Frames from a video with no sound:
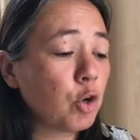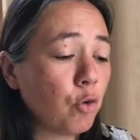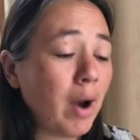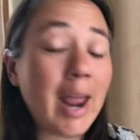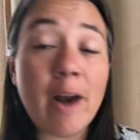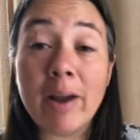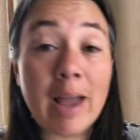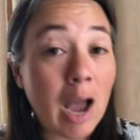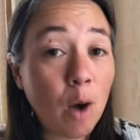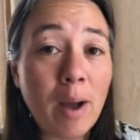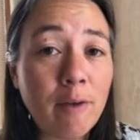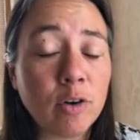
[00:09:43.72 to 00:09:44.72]
gray area.
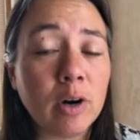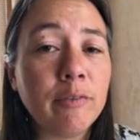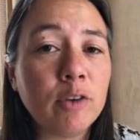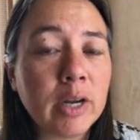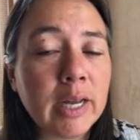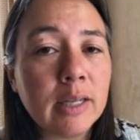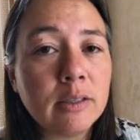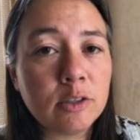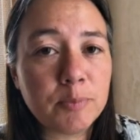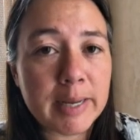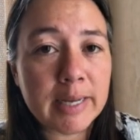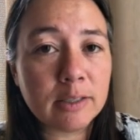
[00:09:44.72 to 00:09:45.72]
However, if your kids
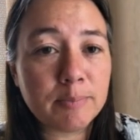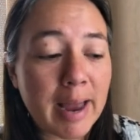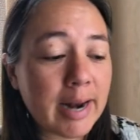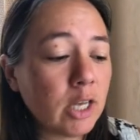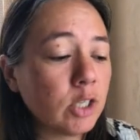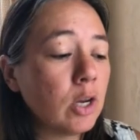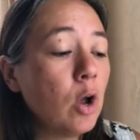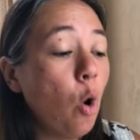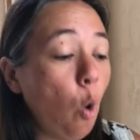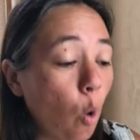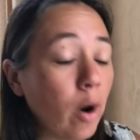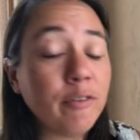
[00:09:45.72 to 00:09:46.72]
speak Spanish
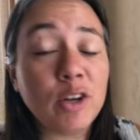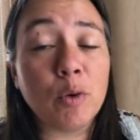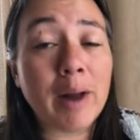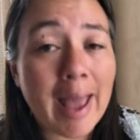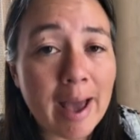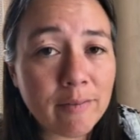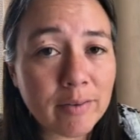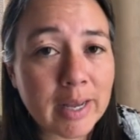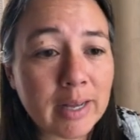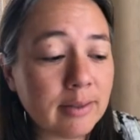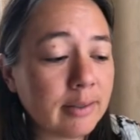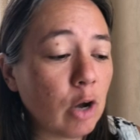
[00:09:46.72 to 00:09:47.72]
or if you don't have
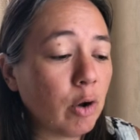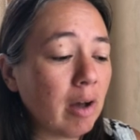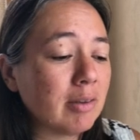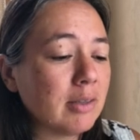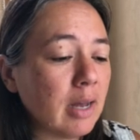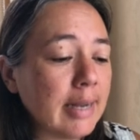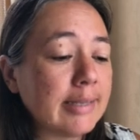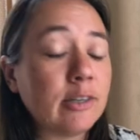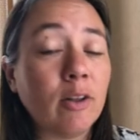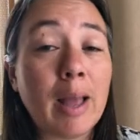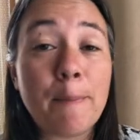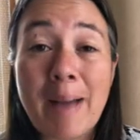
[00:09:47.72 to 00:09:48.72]
kids, Caucel is not
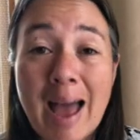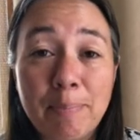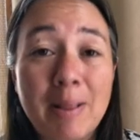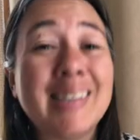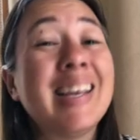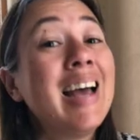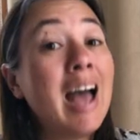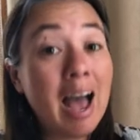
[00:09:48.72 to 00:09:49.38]
necessarily a bad place.